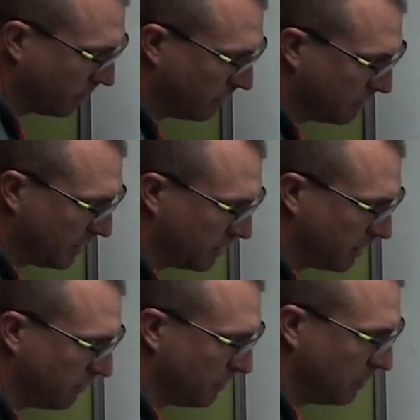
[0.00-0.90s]
come down and
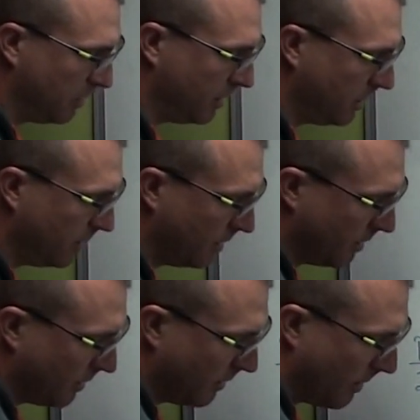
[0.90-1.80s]
give me p
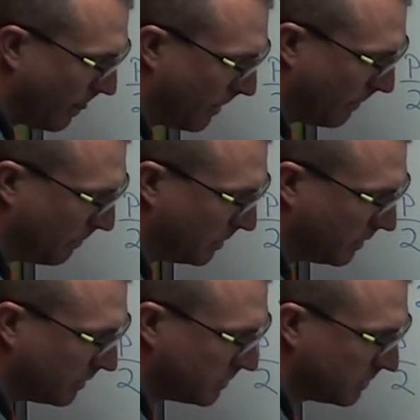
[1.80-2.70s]

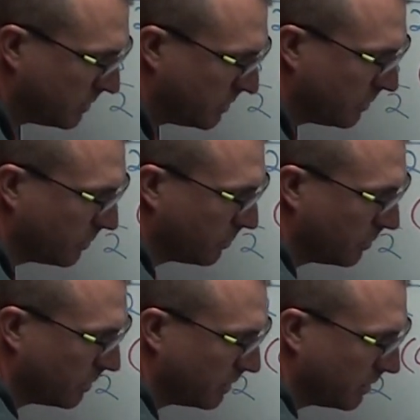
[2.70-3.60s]
plus 2
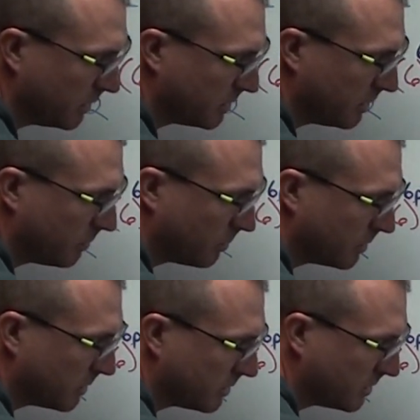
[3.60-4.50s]
is equal
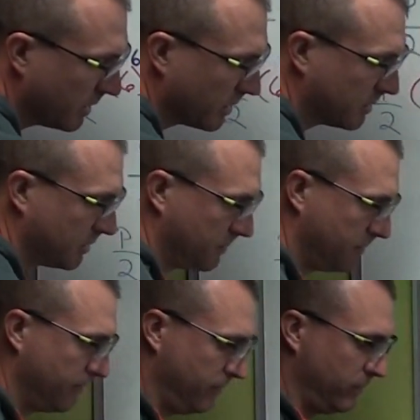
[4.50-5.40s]
to 6.
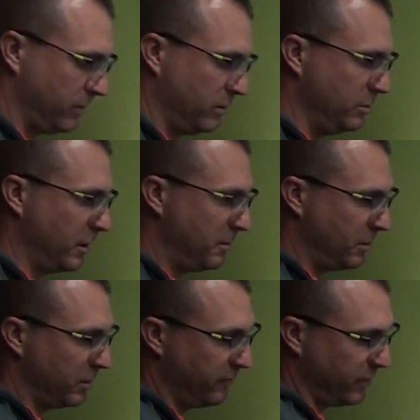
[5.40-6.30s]
You might be
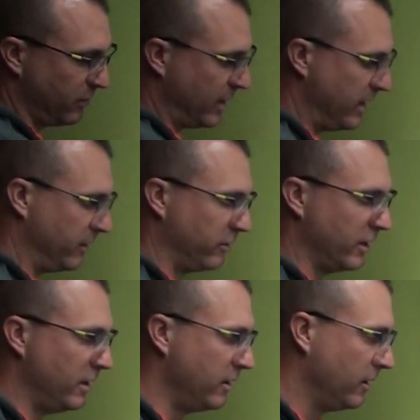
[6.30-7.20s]
able to figure that out in your
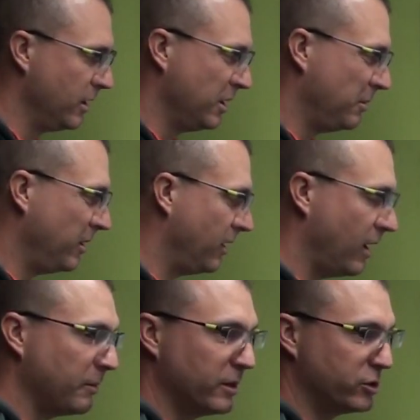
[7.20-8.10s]
head, but
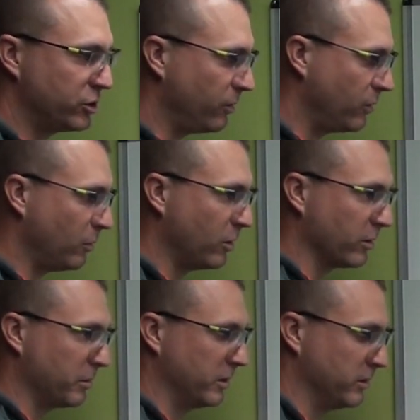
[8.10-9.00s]
I'm going to show the
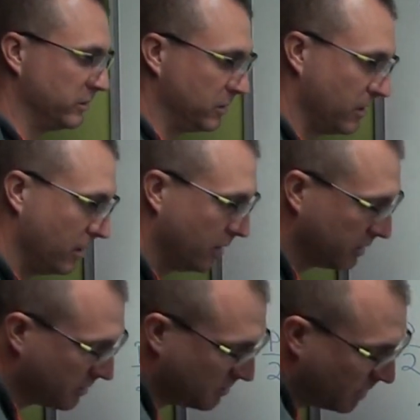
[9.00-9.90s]
work because
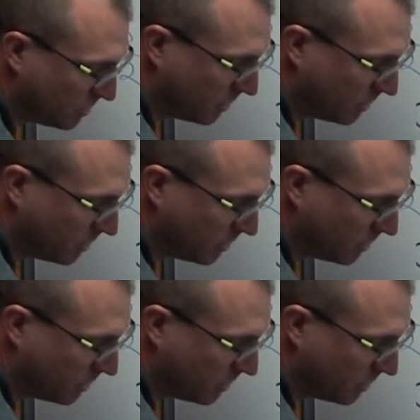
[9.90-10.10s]
sometimes you